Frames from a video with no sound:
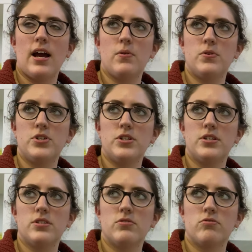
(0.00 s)
would you
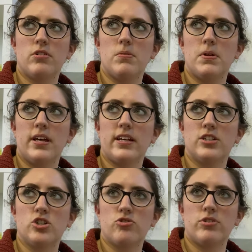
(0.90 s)
describe it? Like a
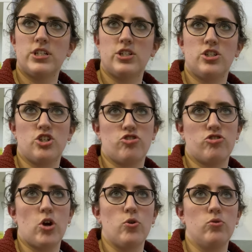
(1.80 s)
treasure
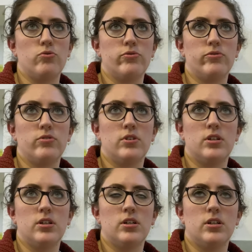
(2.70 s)
trove?
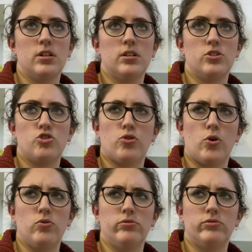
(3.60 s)

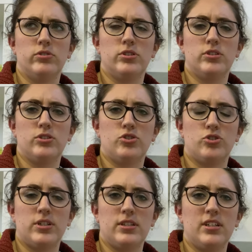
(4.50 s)

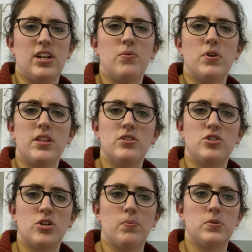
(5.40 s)
You know, one of those
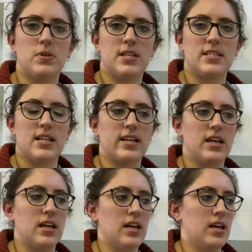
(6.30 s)
shops where there's like
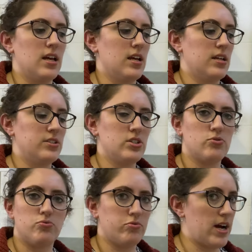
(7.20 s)

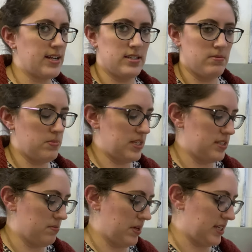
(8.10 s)
just random
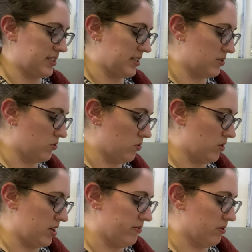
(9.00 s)
bits and pieces all
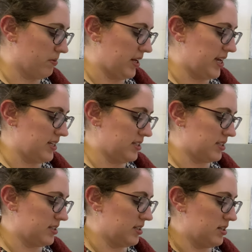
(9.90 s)
over the
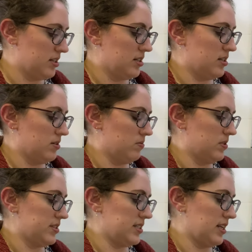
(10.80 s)
place.
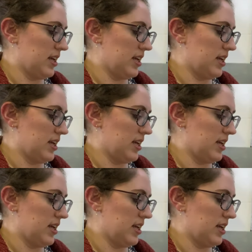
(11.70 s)
What's in